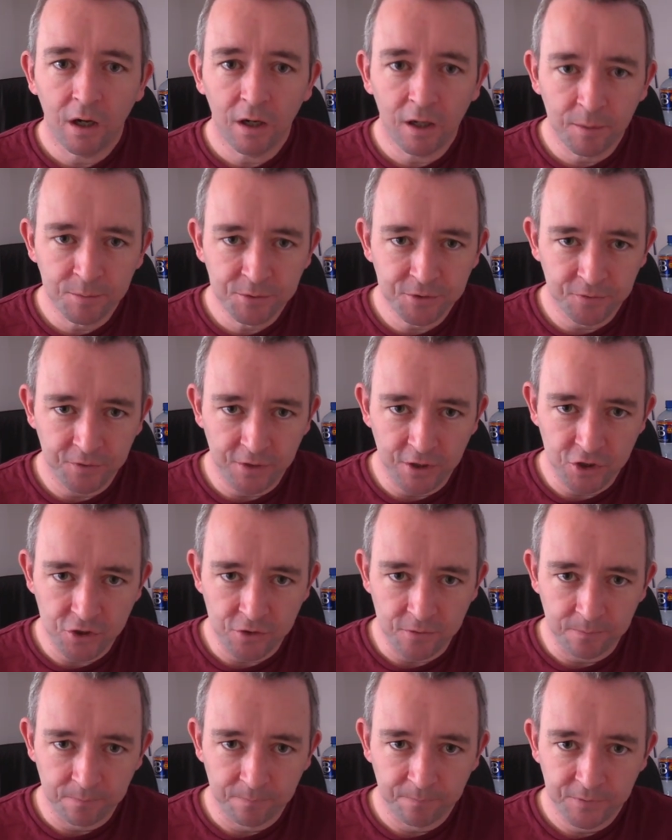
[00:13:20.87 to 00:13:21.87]

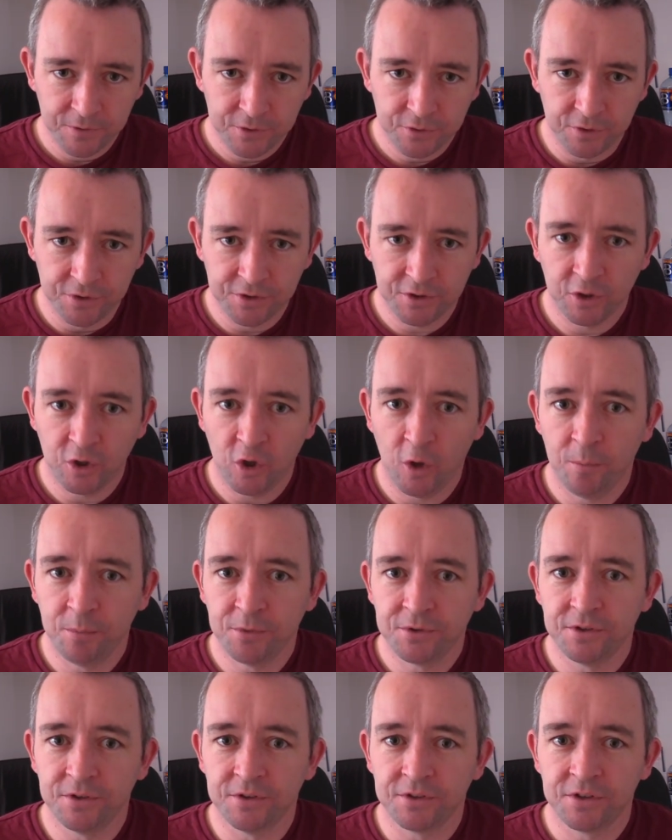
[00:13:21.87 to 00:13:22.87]
Observation. So this
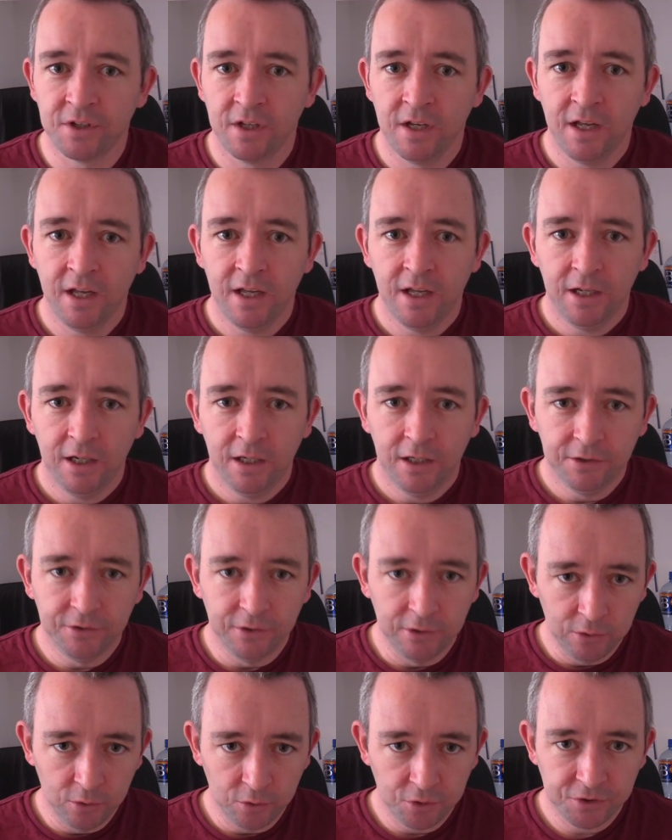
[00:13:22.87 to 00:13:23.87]
encompasses
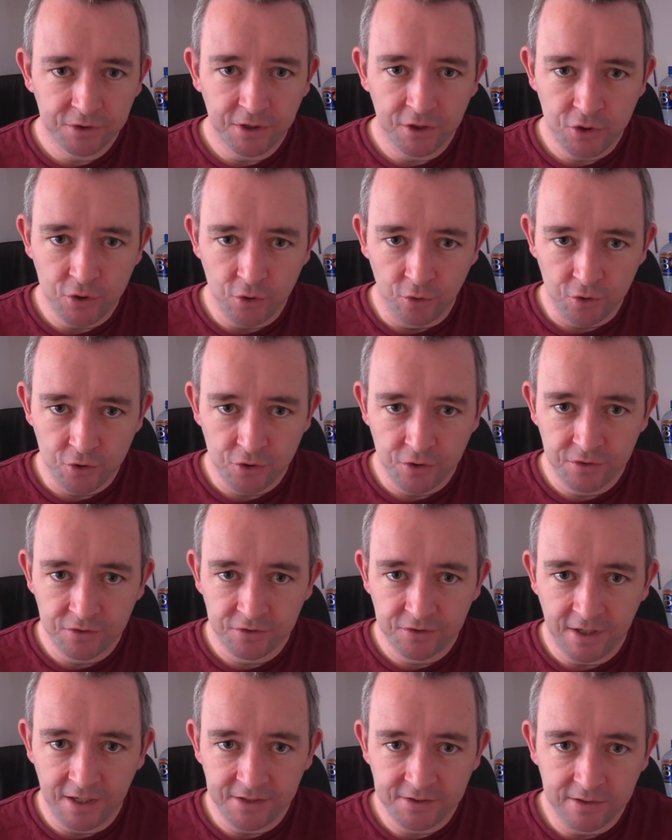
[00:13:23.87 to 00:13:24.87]
the looks at
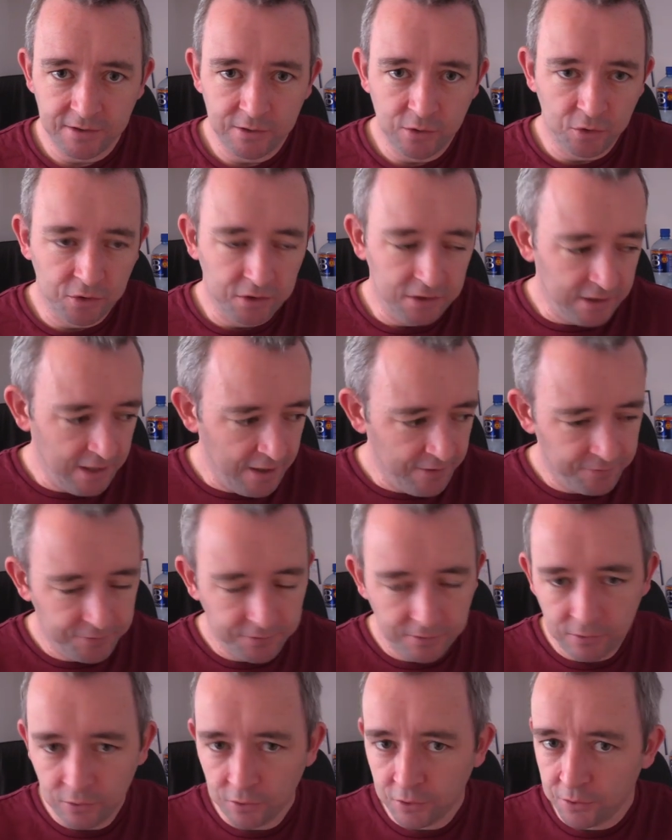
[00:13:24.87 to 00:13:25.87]
junctions, as in looking left
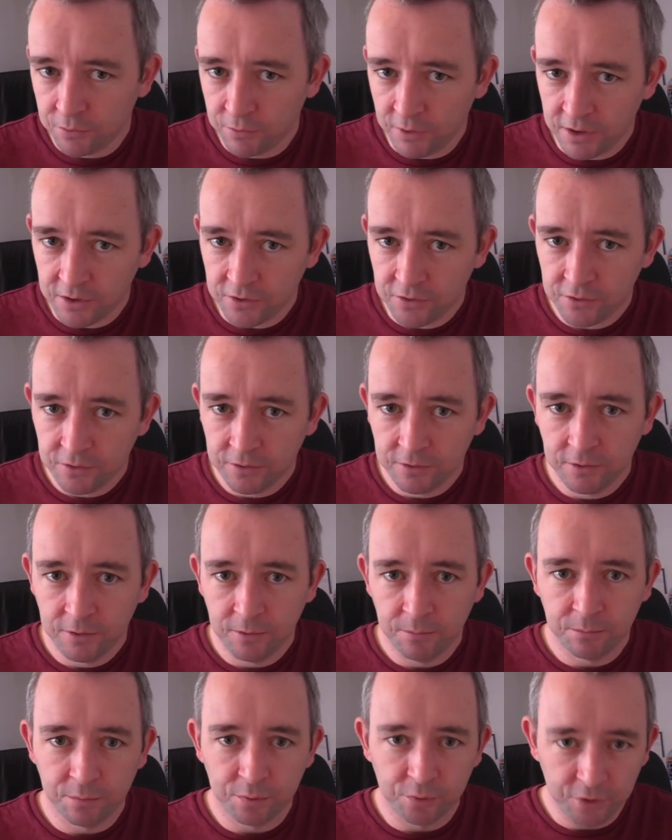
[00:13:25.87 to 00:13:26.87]
and looking right,
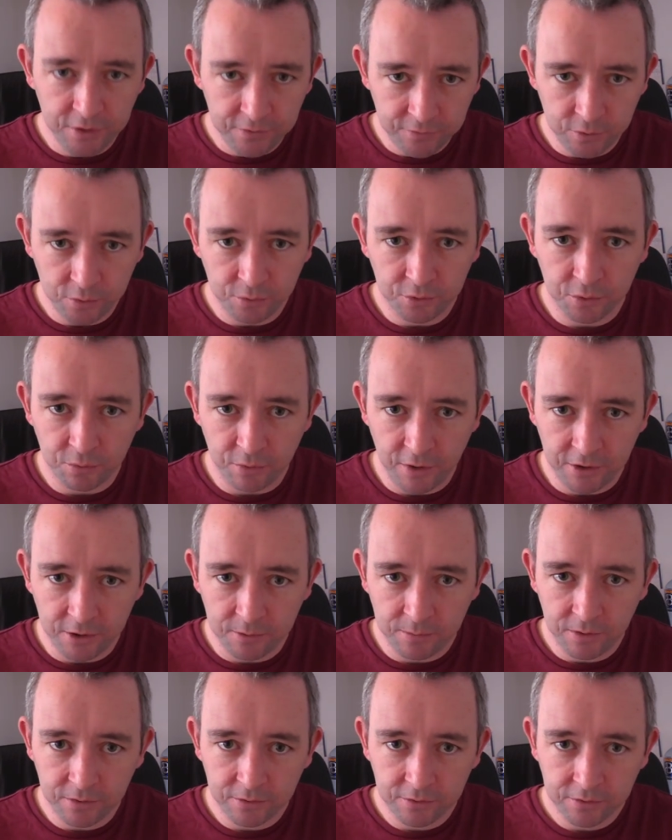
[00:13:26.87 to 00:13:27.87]
previewing the
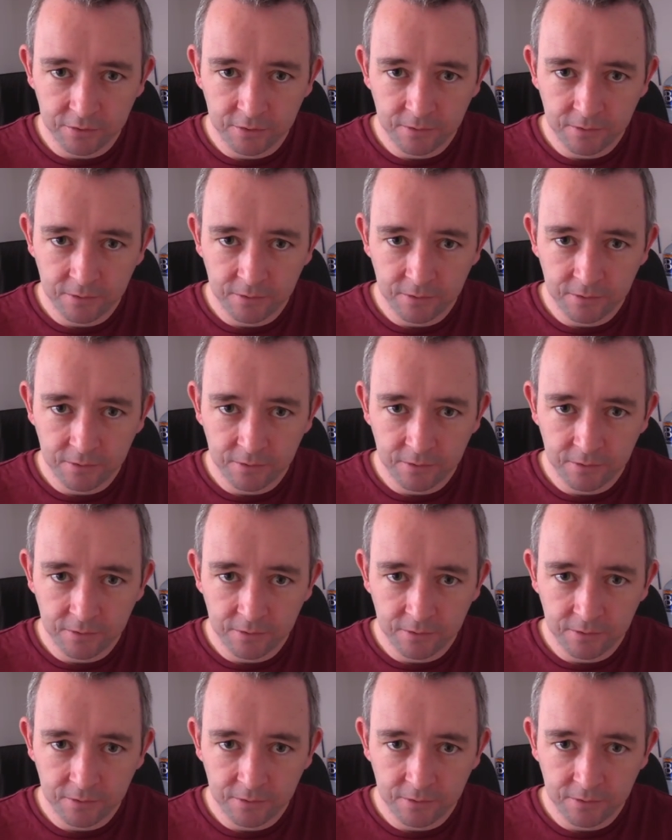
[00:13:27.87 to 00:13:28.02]
roundabout,